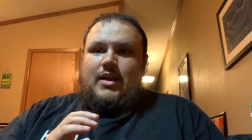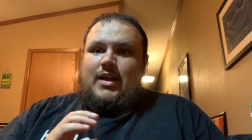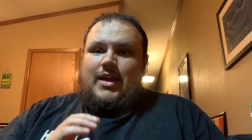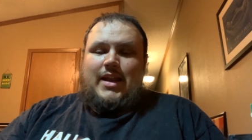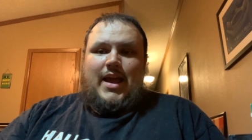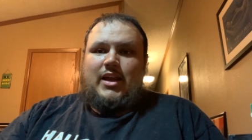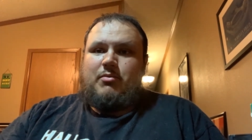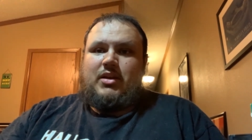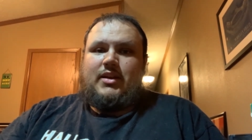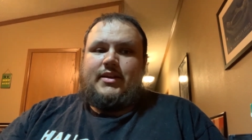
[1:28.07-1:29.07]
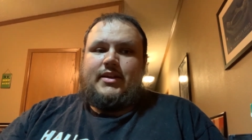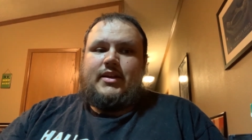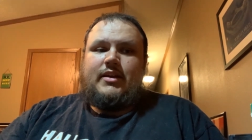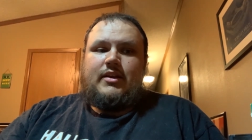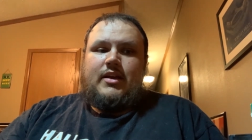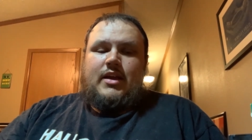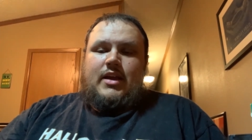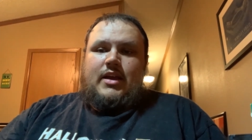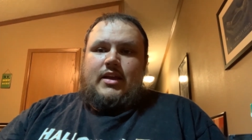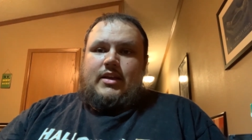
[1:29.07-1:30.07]
it had to be done.
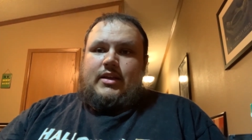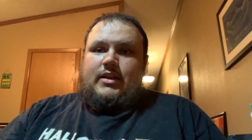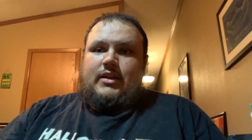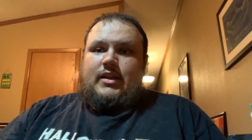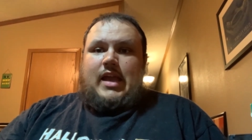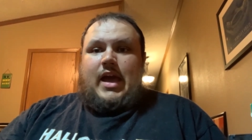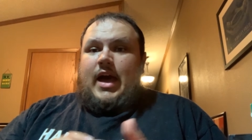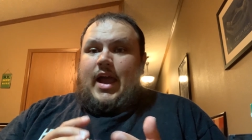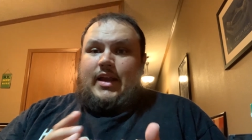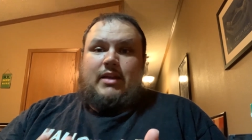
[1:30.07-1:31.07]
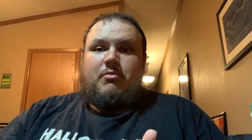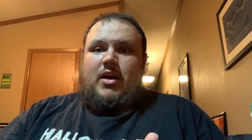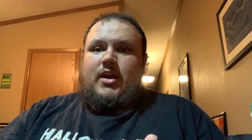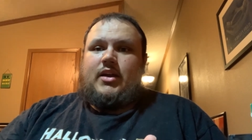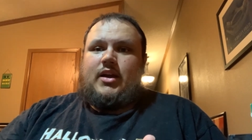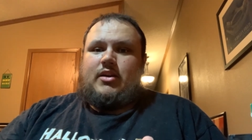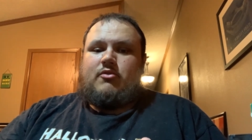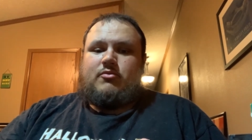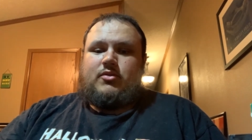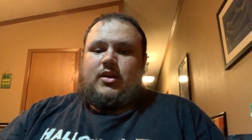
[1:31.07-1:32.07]
And yeah, I did buy it. I
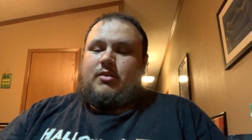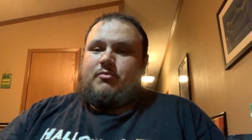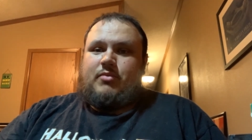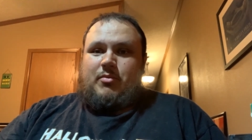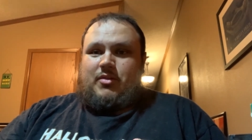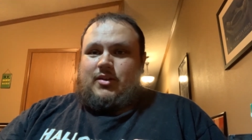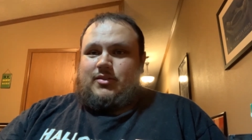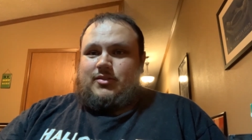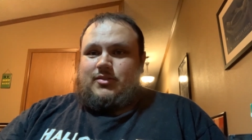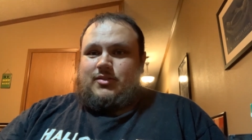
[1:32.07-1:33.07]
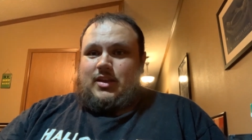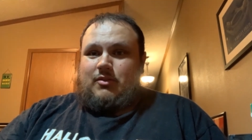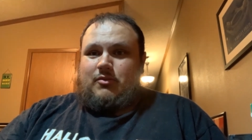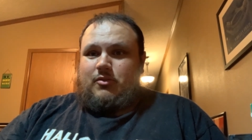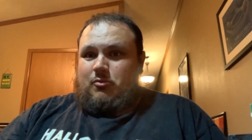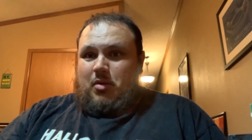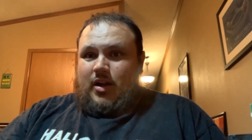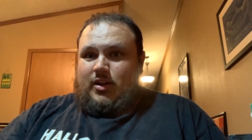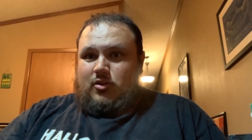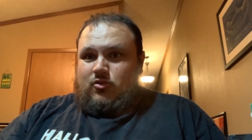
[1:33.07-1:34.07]
know a lot of people out there saying, oh, "You
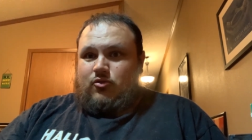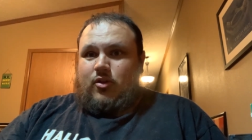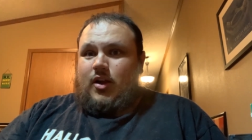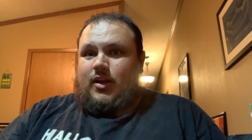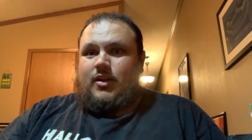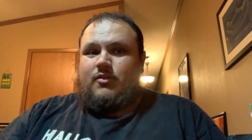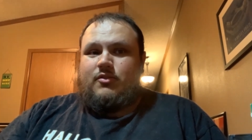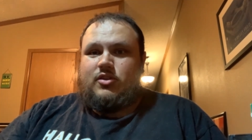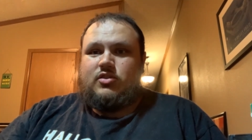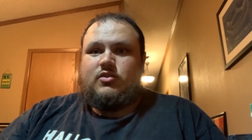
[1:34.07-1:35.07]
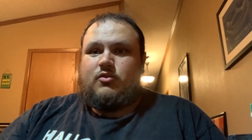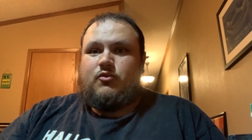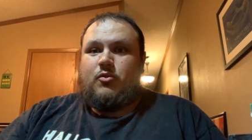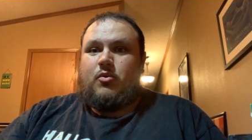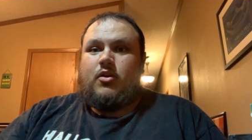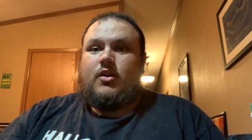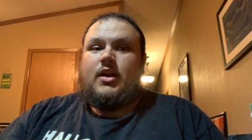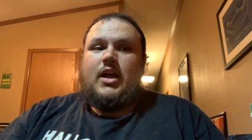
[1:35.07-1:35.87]
bought a new truck just for work."